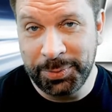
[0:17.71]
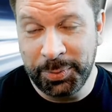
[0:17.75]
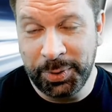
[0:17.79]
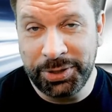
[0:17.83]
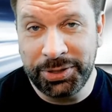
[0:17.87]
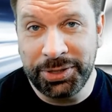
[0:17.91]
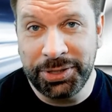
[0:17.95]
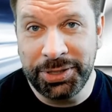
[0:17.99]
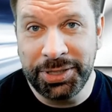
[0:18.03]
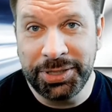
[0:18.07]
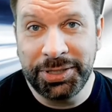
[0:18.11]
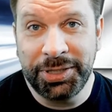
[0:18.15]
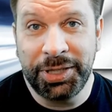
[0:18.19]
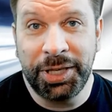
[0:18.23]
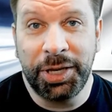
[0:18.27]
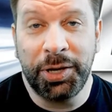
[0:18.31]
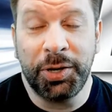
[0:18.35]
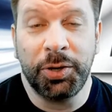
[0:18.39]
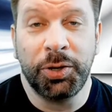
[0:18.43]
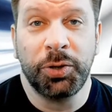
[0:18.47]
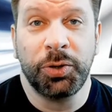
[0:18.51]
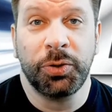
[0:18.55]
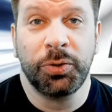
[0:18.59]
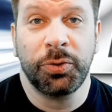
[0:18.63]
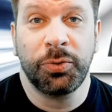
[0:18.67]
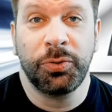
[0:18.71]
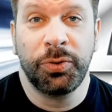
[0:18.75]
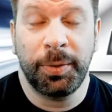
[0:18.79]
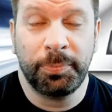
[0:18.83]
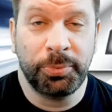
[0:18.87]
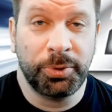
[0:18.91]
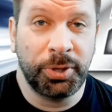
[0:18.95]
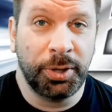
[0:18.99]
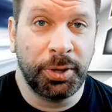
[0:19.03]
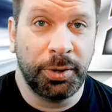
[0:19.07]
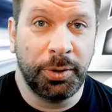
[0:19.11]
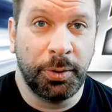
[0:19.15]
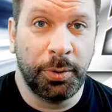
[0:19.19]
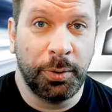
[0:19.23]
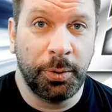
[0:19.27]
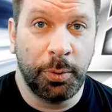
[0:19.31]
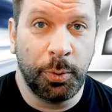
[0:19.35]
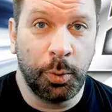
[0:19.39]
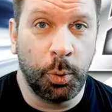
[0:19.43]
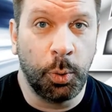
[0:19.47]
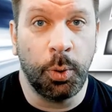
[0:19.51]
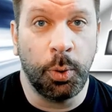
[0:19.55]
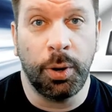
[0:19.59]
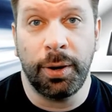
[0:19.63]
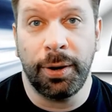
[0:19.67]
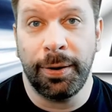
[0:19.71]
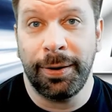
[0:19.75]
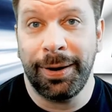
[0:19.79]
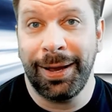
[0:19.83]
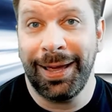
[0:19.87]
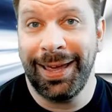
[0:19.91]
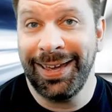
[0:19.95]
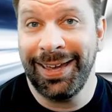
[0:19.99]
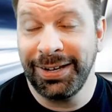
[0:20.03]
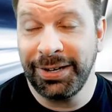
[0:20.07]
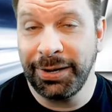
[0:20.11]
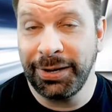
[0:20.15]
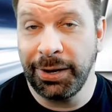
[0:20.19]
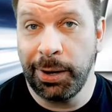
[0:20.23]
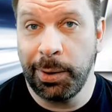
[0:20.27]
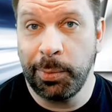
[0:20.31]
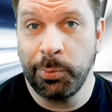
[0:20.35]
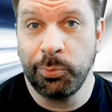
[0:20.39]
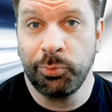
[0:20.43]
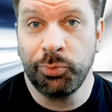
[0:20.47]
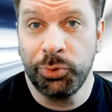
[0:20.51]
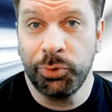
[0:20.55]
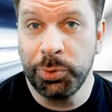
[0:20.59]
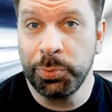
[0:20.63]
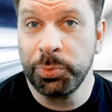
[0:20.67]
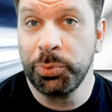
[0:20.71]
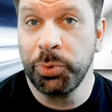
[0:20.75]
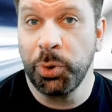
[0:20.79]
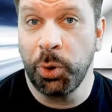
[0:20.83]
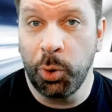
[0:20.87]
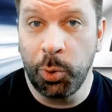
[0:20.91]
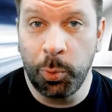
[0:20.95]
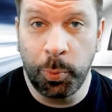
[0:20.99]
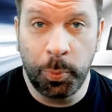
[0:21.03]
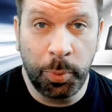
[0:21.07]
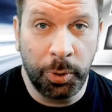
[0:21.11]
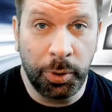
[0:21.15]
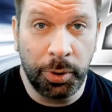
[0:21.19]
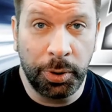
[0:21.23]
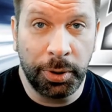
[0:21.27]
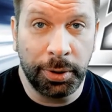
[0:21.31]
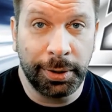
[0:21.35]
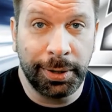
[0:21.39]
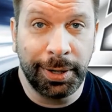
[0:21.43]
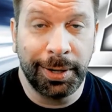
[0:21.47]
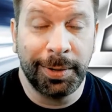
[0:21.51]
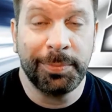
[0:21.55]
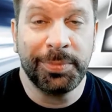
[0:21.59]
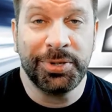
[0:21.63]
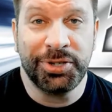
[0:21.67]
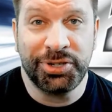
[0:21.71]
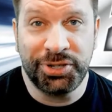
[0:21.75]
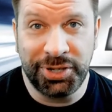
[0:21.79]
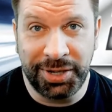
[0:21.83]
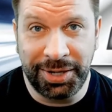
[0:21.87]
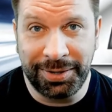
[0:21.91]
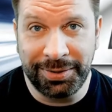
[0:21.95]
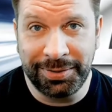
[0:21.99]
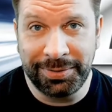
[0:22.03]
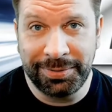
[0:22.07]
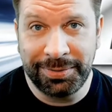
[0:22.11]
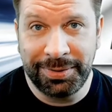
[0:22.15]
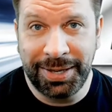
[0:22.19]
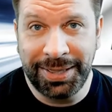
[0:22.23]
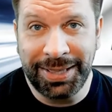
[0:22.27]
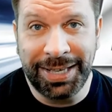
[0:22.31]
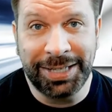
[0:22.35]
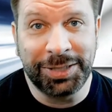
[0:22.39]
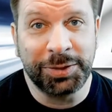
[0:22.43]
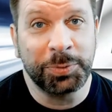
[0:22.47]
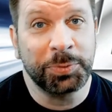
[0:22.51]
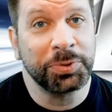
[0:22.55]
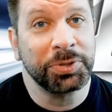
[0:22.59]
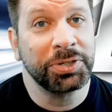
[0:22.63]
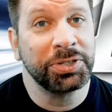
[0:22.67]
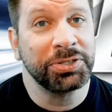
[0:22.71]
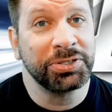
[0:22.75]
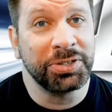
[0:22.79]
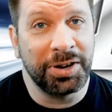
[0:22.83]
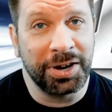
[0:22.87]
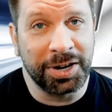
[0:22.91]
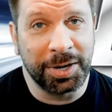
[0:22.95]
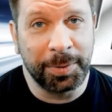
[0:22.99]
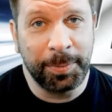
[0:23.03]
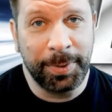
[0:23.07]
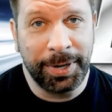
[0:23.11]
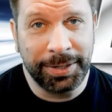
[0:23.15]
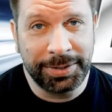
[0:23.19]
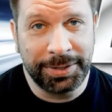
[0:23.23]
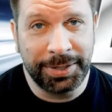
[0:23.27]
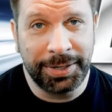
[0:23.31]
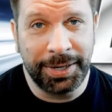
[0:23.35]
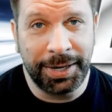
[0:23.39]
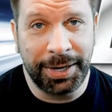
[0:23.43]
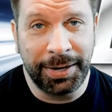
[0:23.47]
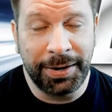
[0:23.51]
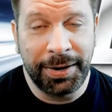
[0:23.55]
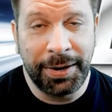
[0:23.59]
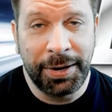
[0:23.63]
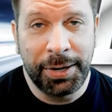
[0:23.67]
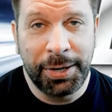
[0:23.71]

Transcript: which is the crypto or income Rube Goldberg machine, and that's what we're going to talk about today.